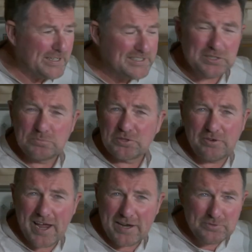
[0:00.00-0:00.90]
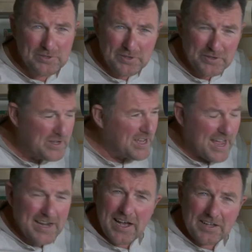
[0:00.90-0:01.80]
Please subscribe to
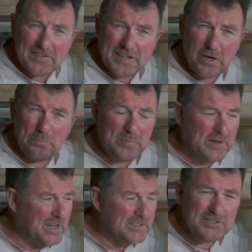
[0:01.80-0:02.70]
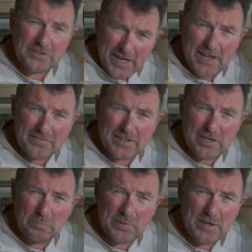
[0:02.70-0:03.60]
In Healthy Company and to The Healthy
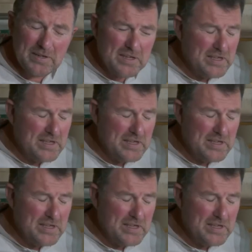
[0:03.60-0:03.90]
Company.